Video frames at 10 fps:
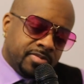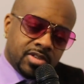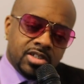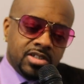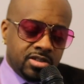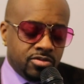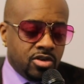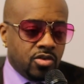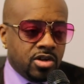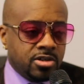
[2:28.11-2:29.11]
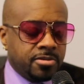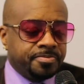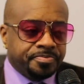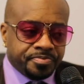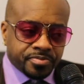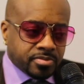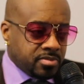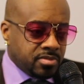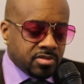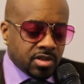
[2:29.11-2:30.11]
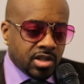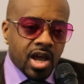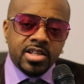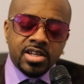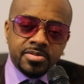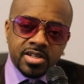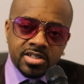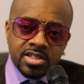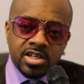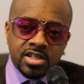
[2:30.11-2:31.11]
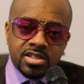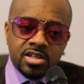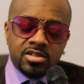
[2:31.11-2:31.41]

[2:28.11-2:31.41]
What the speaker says: then 9 times out of 10